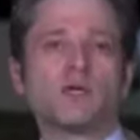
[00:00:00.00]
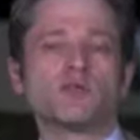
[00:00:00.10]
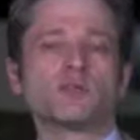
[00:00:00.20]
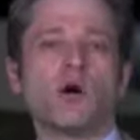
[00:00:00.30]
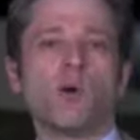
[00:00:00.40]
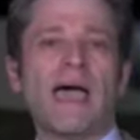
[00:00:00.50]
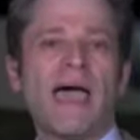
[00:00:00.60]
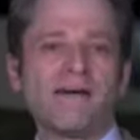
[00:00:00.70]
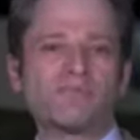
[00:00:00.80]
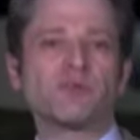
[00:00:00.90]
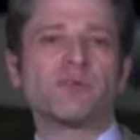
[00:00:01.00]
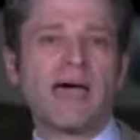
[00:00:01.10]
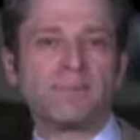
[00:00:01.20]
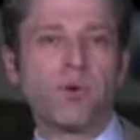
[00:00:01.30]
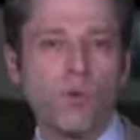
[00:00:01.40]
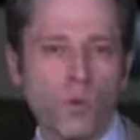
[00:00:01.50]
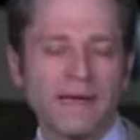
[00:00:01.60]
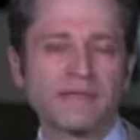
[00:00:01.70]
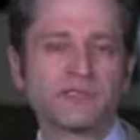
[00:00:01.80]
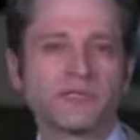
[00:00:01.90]
So after that
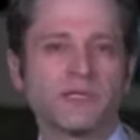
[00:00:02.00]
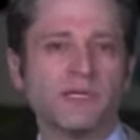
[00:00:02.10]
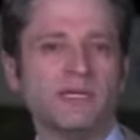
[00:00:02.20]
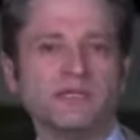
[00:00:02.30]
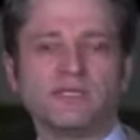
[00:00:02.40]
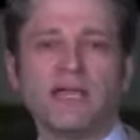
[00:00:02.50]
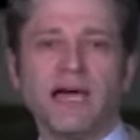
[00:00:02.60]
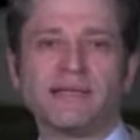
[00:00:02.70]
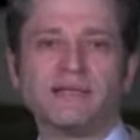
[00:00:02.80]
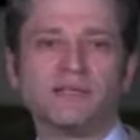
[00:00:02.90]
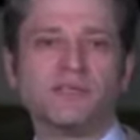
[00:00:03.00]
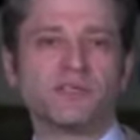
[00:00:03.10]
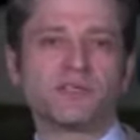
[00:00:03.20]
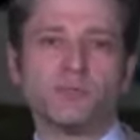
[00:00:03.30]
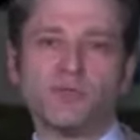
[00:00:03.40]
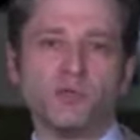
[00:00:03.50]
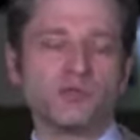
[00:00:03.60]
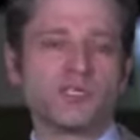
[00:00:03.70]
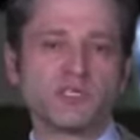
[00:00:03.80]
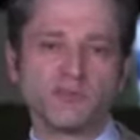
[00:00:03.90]
point, he did not
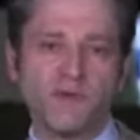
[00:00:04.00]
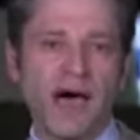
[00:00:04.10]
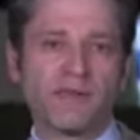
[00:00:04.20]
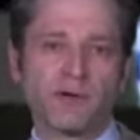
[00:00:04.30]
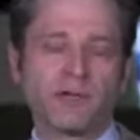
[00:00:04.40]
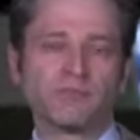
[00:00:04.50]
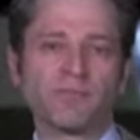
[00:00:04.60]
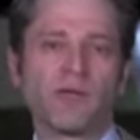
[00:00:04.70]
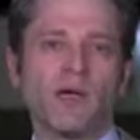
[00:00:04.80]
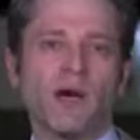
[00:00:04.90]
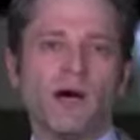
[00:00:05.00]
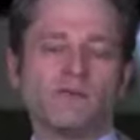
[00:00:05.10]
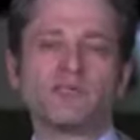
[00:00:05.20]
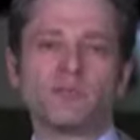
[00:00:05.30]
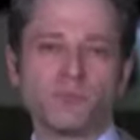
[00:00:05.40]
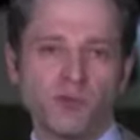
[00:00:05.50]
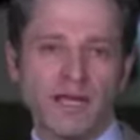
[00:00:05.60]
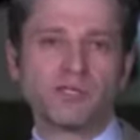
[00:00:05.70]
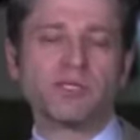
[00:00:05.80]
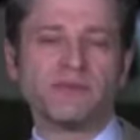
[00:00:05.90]
disabuse his father of his
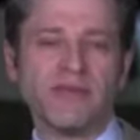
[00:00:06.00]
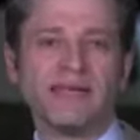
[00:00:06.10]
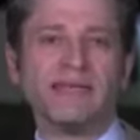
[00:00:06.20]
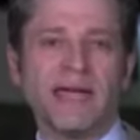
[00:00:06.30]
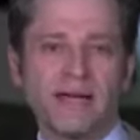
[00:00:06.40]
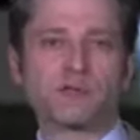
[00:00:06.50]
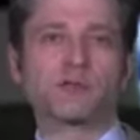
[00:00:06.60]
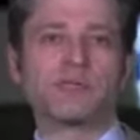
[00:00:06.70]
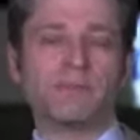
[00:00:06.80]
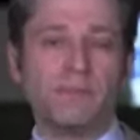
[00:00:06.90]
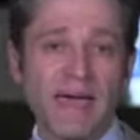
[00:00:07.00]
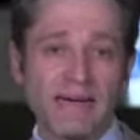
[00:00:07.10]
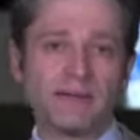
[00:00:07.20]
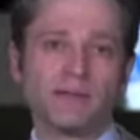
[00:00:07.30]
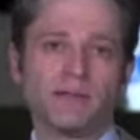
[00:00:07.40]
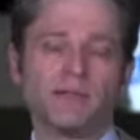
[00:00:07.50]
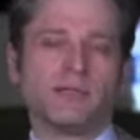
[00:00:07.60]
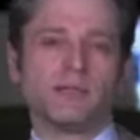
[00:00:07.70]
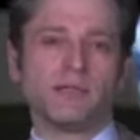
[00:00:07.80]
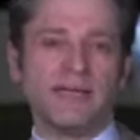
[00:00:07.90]
impression that he had actually met
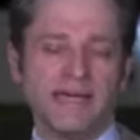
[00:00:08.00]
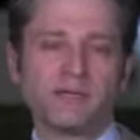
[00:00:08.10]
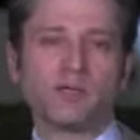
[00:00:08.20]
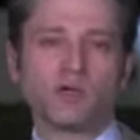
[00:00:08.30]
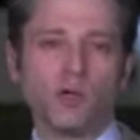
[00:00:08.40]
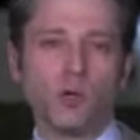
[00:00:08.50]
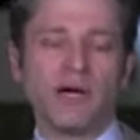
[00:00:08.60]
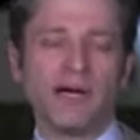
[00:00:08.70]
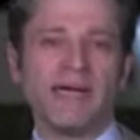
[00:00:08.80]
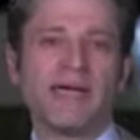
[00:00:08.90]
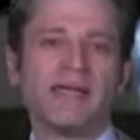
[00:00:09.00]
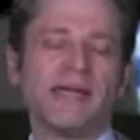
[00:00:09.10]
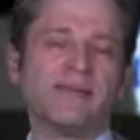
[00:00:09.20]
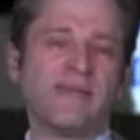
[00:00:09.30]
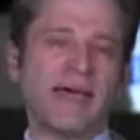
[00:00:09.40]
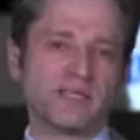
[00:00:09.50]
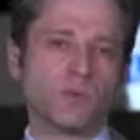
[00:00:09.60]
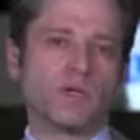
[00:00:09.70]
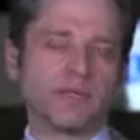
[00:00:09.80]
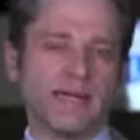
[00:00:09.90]
Lene Kukua, and
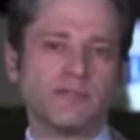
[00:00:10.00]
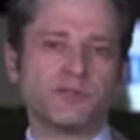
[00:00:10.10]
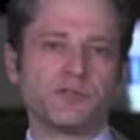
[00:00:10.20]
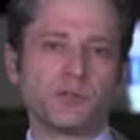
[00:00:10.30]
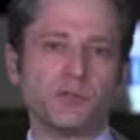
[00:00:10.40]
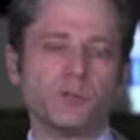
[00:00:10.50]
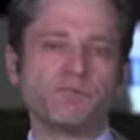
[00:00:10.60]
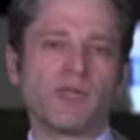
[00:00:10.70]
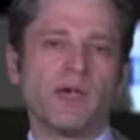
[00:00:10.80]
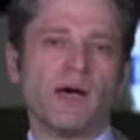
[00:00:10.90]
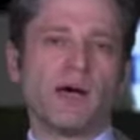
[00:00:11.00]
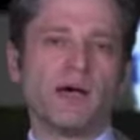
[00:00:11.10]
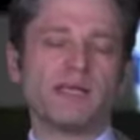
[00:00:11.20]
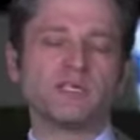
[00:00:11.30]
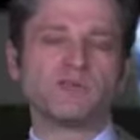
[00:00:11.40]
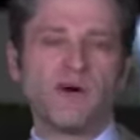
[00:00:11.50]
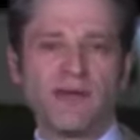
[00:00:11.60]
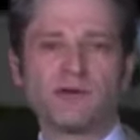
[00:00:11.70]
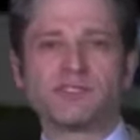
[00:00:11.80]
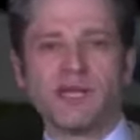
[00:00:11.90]
that's what led to his
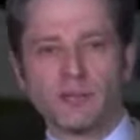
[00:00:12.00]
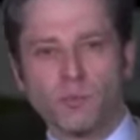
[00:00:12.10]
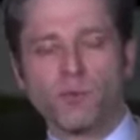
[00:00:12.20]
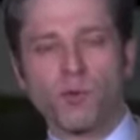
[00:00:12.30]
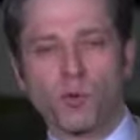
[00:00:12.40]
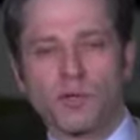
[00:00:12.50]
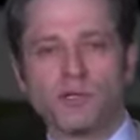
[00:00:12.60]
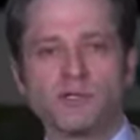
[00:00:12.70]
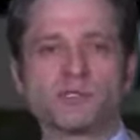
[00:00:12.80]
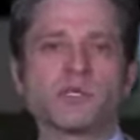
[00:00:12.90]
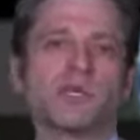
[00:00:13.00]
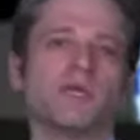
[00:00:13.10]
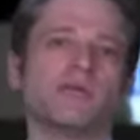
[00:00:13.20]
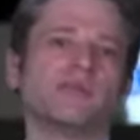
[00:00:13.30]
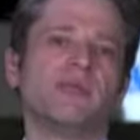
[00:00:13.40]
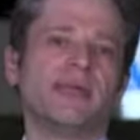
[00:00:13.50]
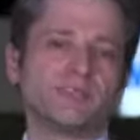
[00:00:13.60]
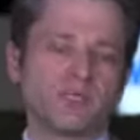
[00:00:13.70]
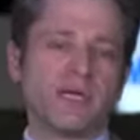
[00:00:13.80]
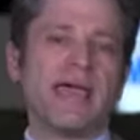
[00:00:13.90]
father telling reporters that
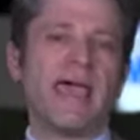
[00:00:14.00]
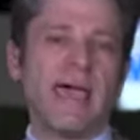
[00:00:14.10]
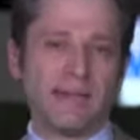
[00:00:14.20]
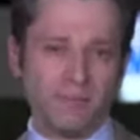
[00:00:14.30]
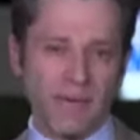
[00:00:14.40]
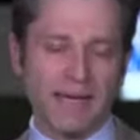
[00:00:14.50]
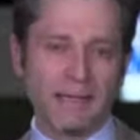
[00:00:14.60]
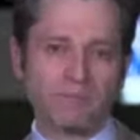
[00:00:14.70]
his son had met